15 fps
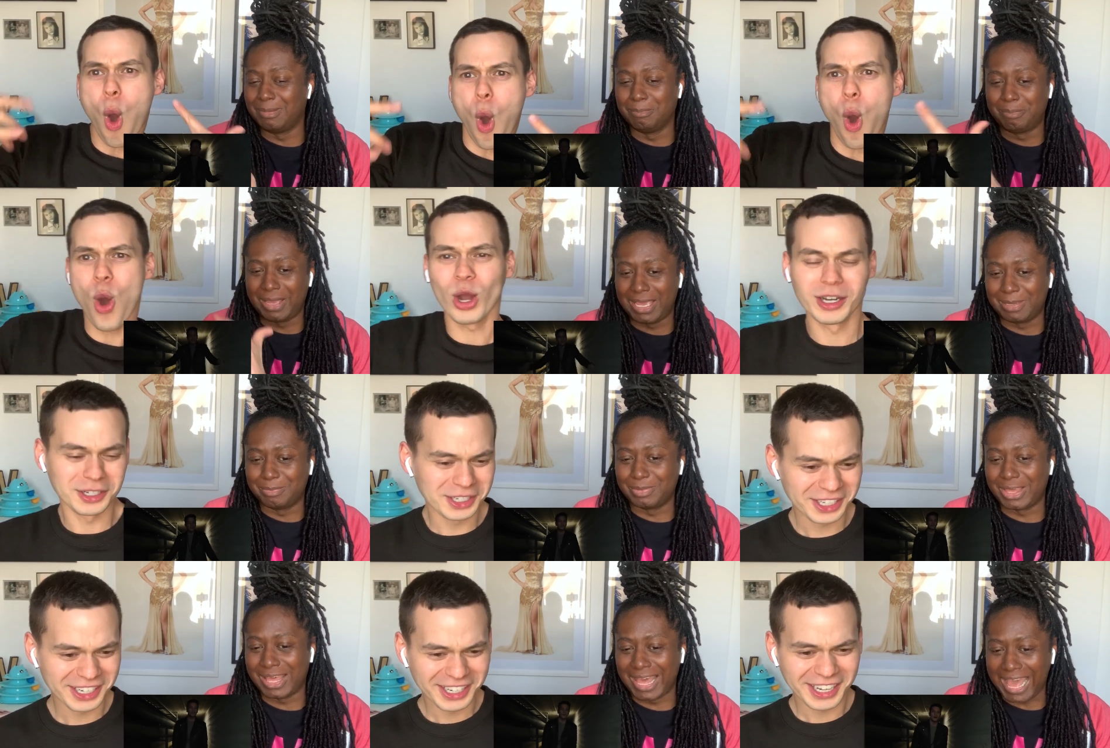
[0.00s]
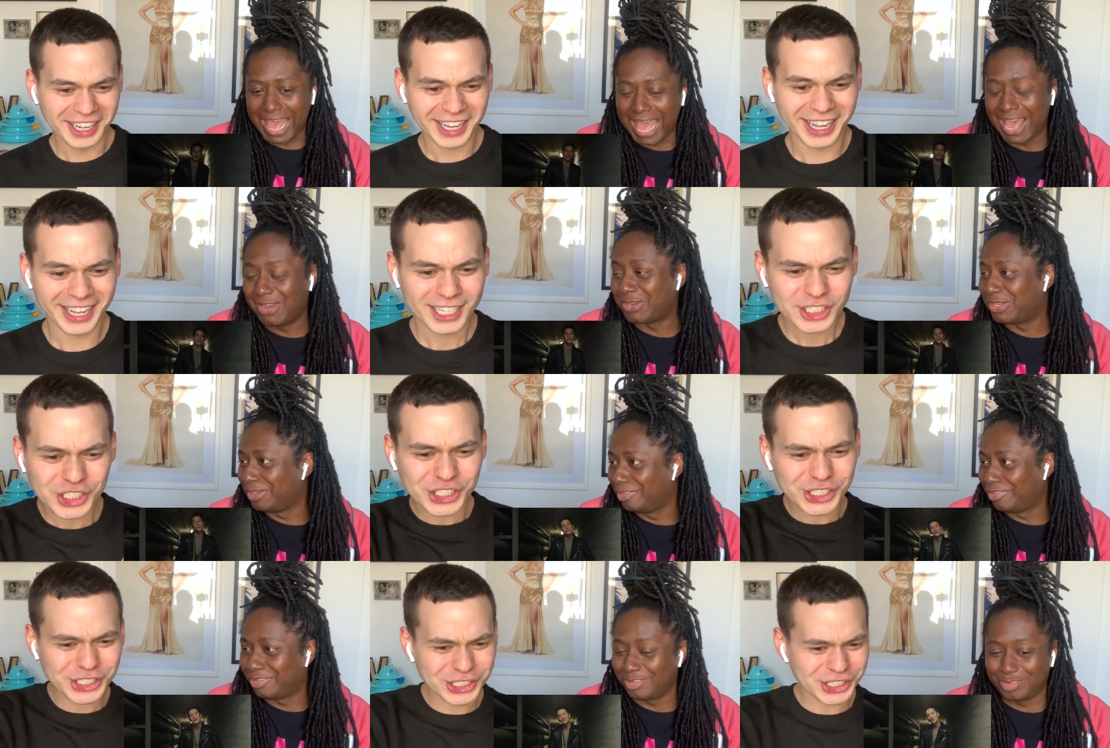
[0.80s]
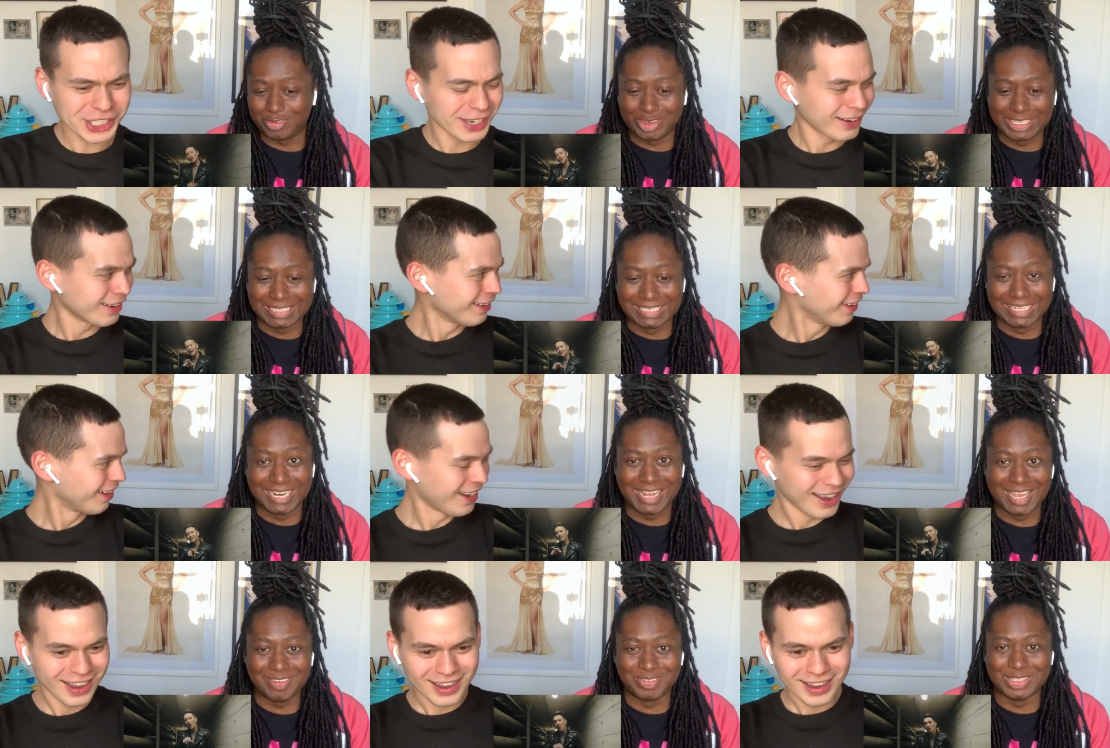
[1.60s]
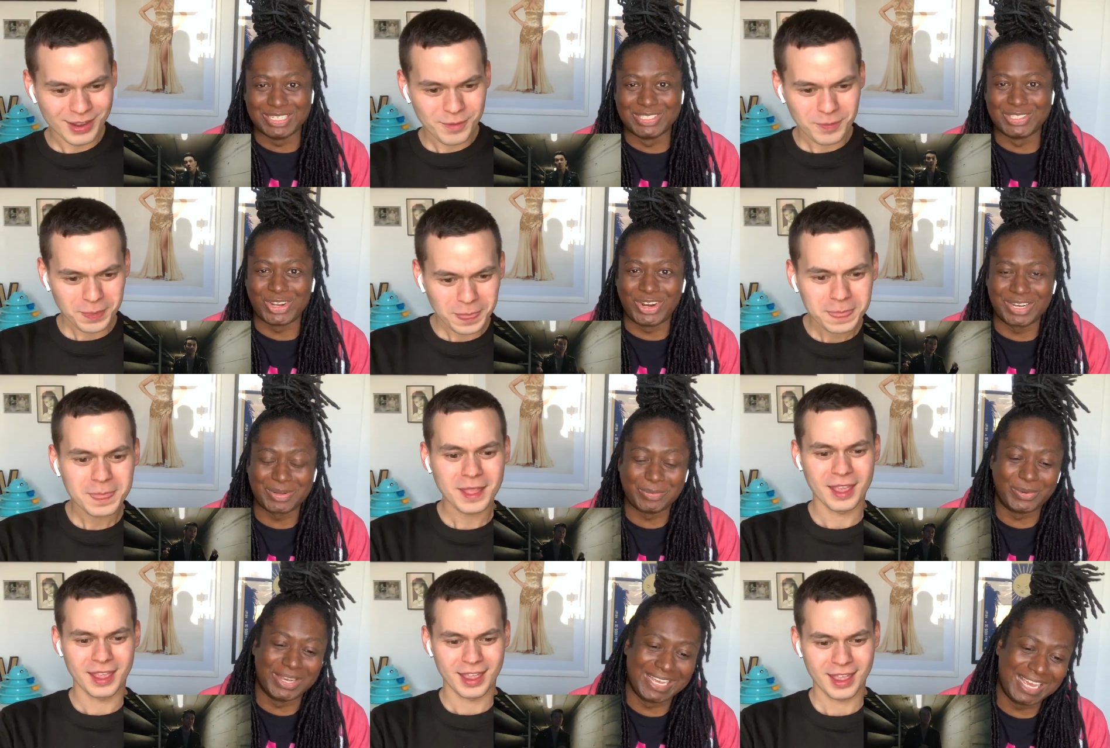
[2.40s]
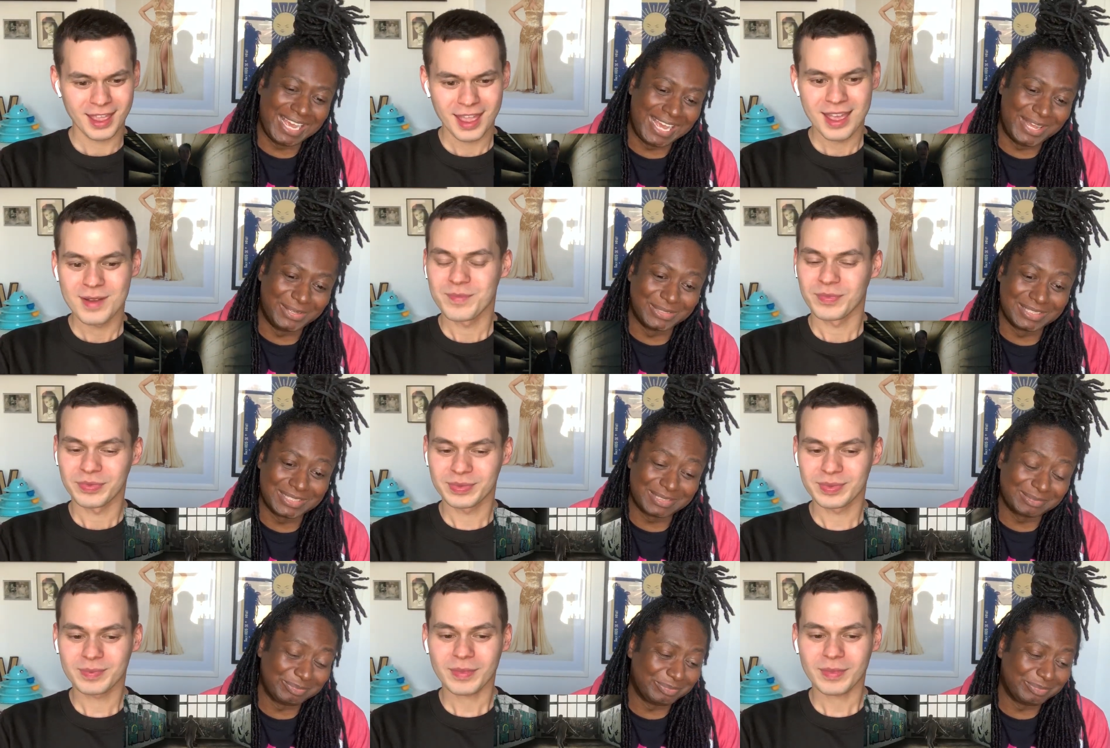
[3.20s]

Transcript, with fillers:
Speaker 1: babe, how do you feel alive in a dark warehouse?